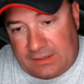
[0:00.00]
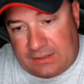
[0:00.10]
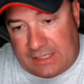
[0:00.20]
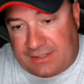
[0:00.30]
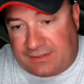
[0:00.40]

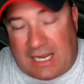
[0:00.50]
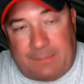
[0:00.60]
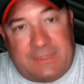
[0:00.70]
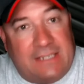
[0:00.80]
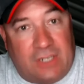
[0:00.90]
He's a
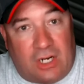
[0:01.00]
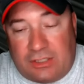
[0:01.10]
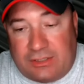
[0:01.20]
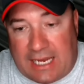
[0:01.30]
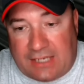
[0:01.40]
top 10
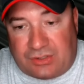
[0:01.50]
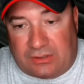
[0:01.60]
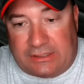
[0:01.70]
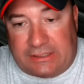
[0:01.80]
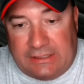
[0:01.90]
guard
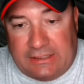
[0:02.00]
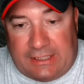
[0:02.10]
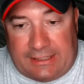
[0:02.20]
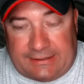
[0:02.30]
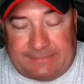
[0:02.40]
nationally.
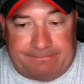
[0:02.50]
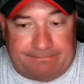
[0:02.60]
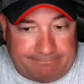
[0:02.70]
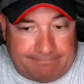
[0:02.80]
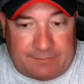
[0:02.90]
You
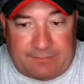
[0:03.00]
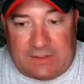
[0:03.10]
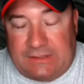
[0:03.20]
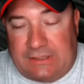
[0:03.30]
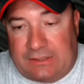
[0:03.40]

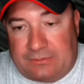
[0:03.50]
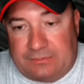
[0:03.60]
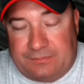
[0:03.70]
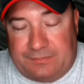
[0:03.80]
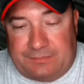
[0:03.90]

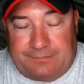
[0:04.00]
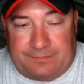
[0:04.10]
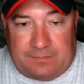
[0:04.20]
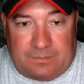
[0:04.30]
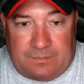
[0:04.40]
know,
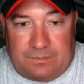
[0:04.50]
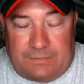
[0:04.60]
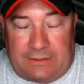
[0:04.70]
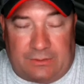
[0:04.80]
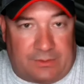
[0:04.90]

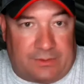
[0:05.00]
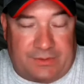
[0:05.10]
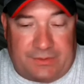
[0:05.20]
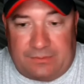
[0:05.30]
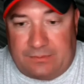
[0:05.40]
ignore
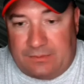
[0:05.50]
those